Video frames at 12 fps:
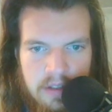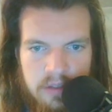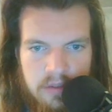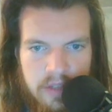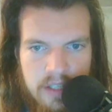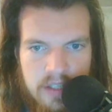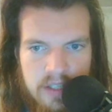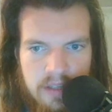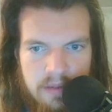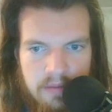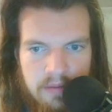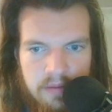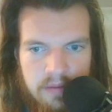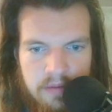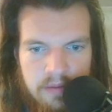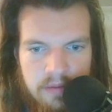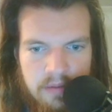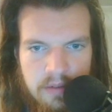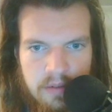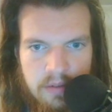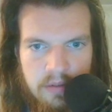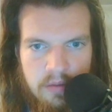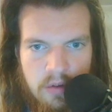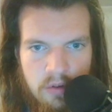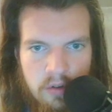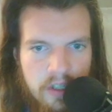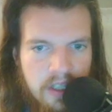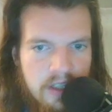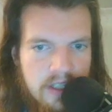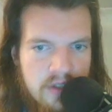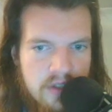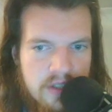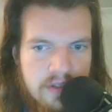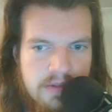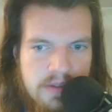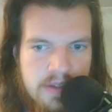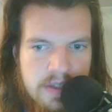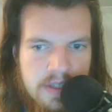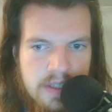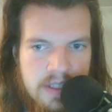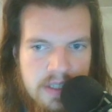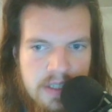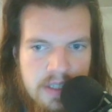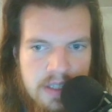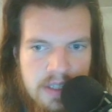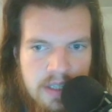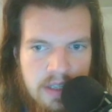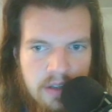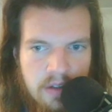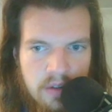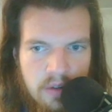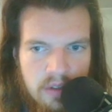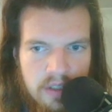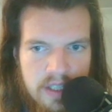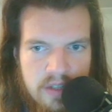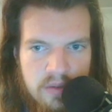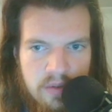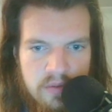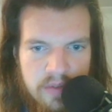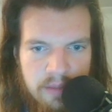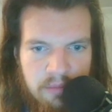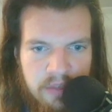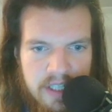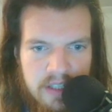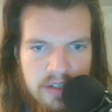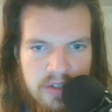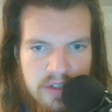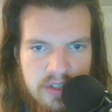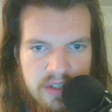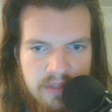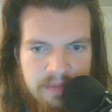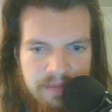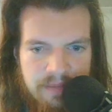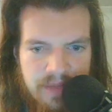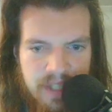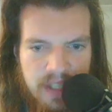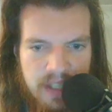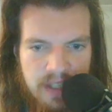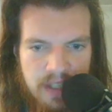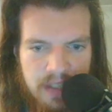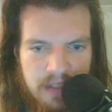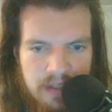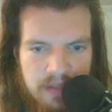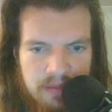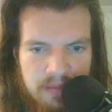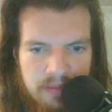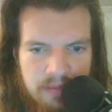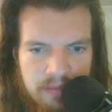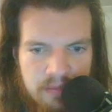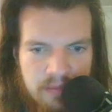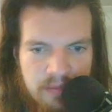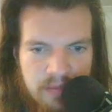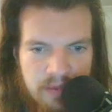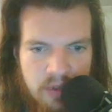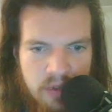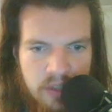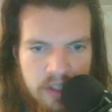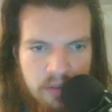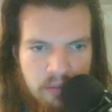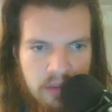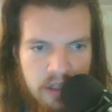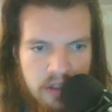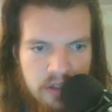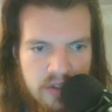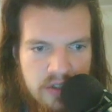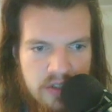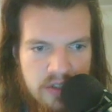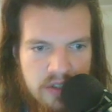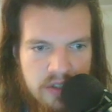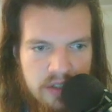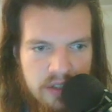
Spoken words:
Crazy. Whoa, look at this. All this was red bricks and turned into blocks,